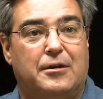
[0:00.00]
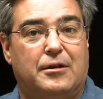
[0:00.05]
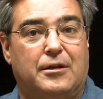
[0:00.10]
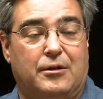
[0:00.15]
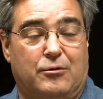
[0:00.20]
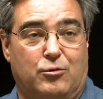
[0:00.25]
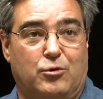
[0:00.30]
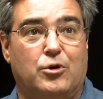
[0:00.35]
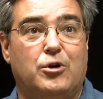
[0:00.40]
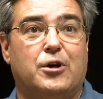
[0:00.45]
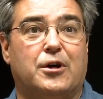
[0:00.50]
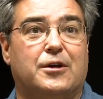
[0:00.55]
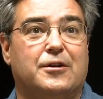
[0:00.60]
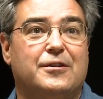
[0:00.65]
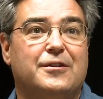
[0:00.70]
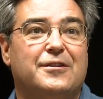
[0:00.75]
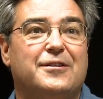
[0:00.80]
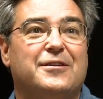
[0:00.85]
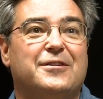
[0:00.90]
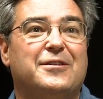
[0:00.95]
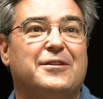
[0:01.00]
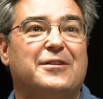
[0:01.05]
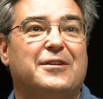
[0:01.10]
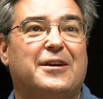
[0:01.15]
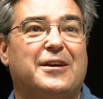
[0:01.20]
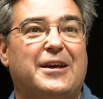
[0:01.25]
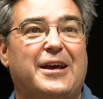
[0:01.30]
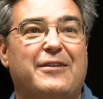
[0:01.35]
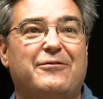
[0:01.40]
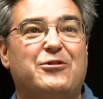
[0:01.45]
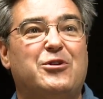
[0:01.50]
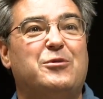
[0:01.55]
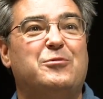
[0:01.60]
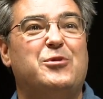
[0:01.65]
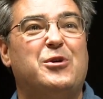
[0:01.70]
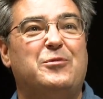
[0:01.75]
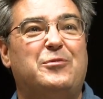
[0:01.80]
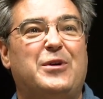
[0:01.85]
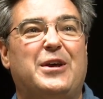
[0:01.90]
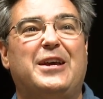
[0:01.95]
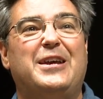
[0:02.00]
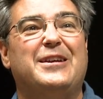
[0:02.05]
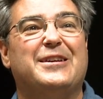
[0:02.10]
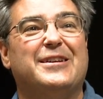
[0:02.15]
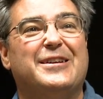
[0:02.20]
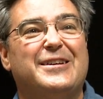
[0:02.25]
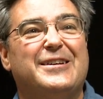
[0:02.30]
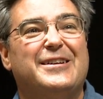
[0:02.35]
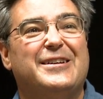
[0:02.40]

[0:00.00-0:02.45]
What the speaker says: It worked. I have no more pain.